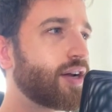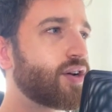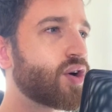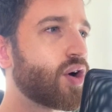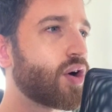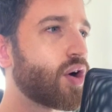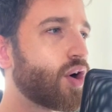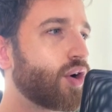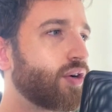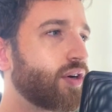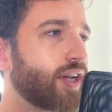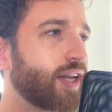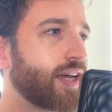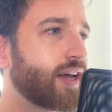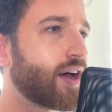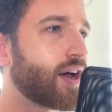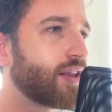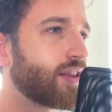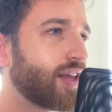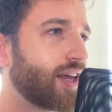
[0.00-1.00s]
And not
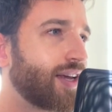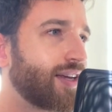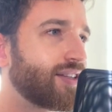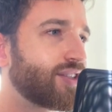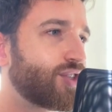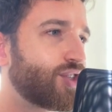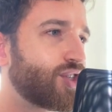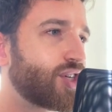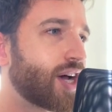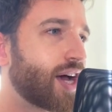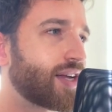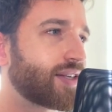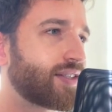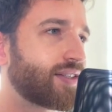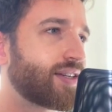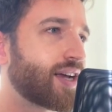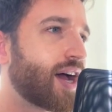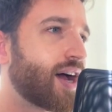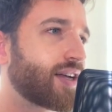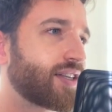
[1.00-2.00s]
only are these
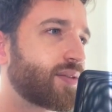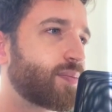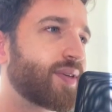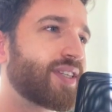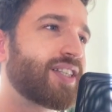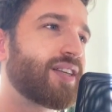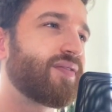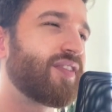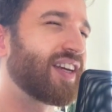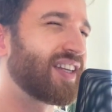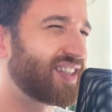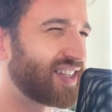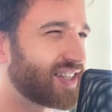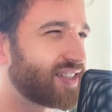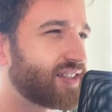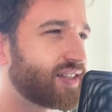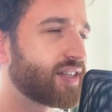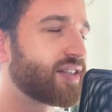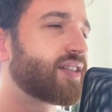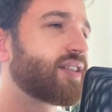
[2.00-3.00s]
just specific
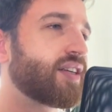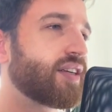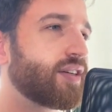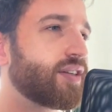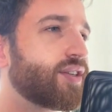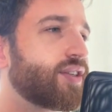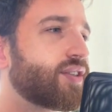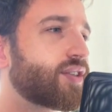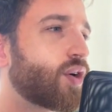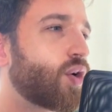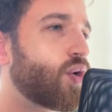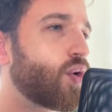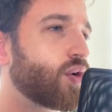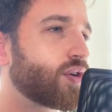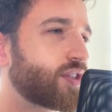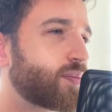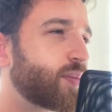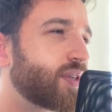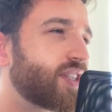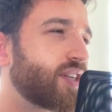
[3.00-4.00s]
distances
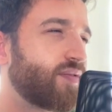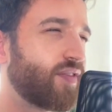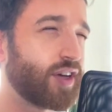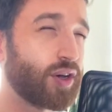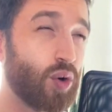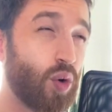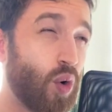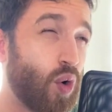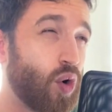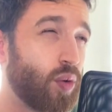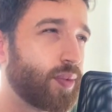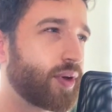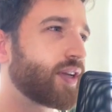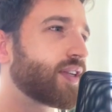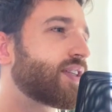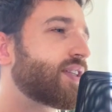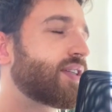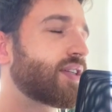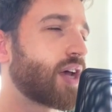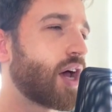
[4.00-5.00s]
or specific
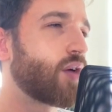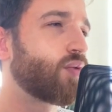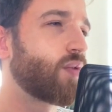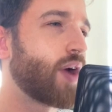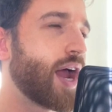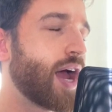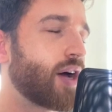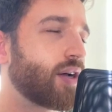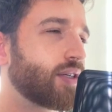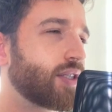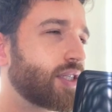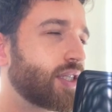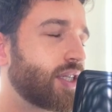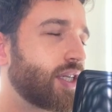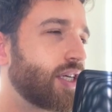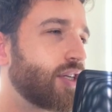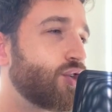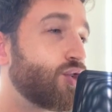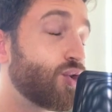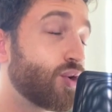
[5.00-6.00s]
orbits around
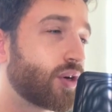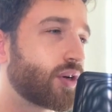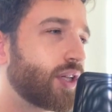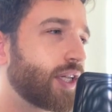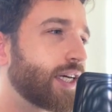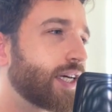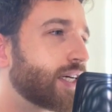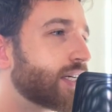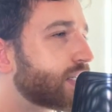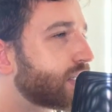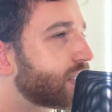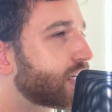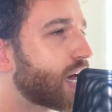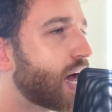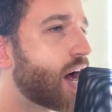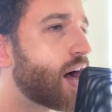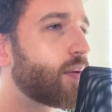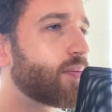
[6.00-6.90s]
the nucleus,